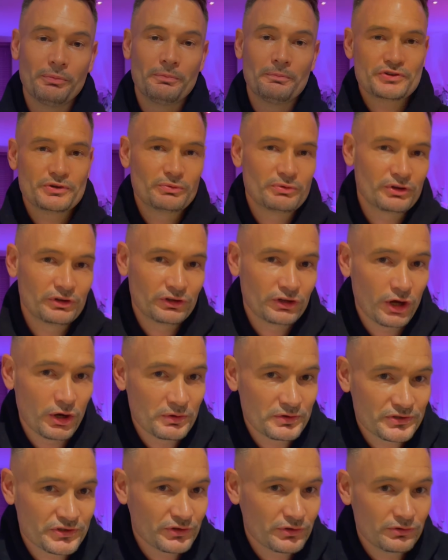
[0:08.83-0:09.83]
So we're going to go
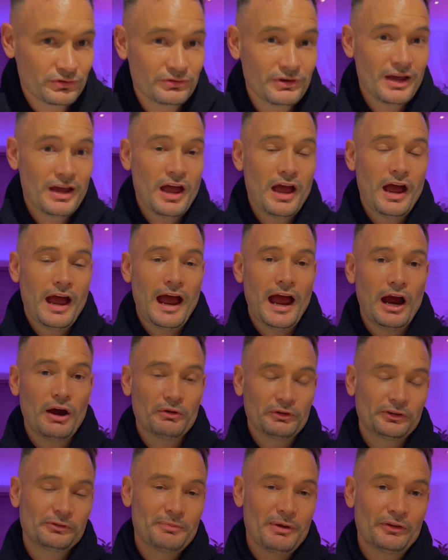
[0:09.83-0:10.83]
into how
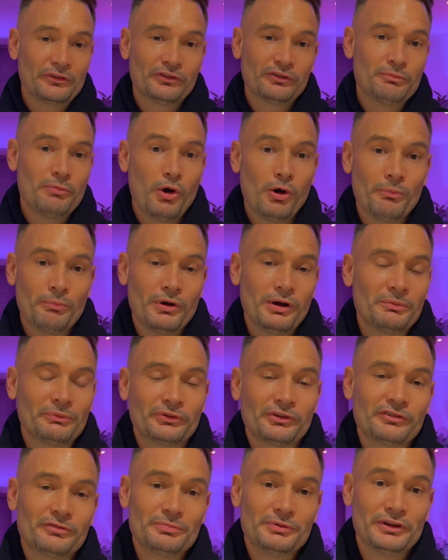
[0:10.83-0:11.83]
expensive pond pumps
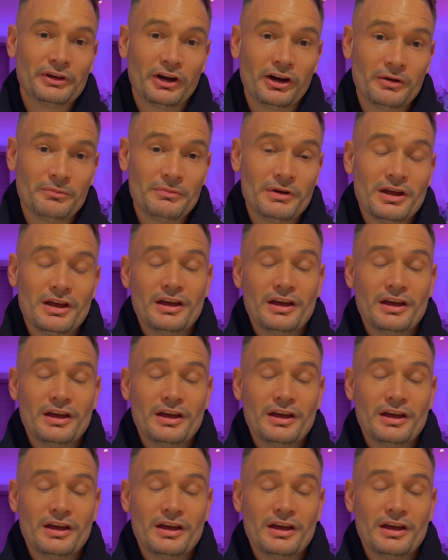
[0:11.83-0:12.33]
have become,